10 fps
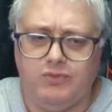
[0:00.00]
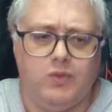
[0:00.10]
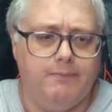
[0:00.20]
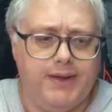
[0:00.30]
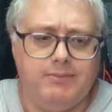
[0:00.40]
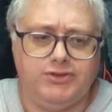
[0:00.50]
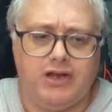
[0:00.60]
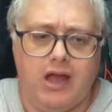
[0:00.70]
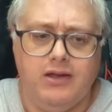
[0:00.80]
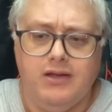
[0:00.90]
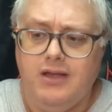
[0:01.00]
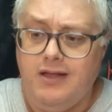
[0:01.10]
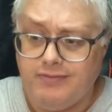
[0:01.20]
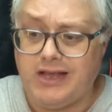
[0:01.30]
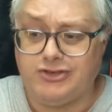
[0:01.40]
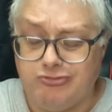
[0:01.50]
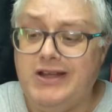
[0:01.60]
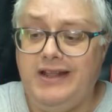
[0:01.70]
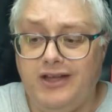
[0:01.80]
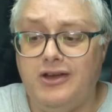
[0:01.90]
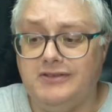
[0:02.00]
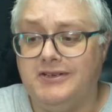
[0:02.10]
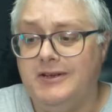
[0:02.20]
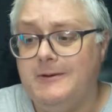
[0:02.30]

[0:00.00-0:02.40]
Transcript: I want people to go, that's really good.